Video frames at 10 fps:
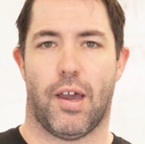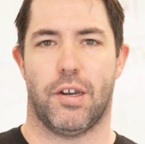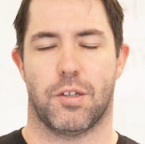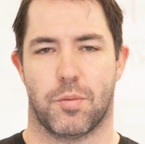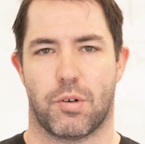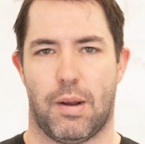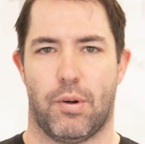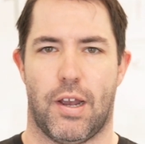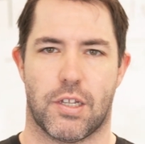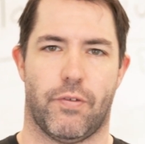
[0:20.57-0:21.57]
I had a
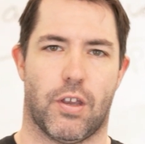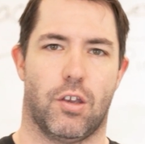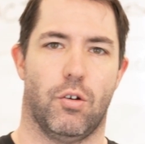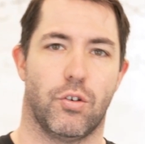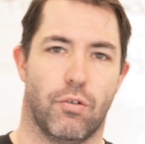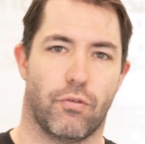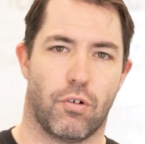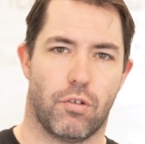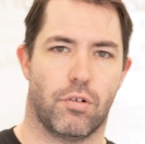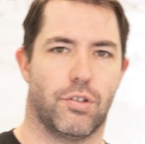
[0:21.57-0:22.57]
subscriber ask if I could go into it
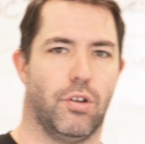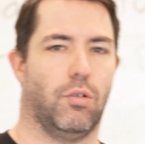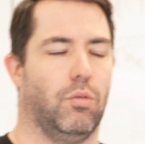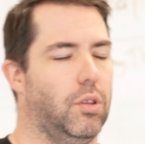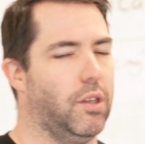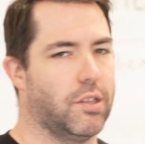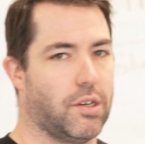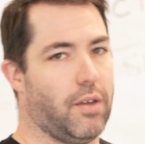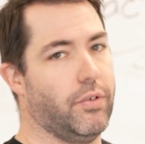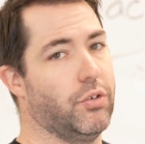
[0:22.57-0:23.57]
further, so let's
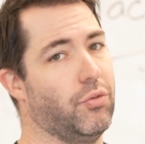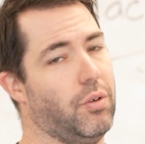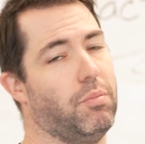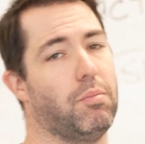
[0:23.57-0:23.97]
dive into it.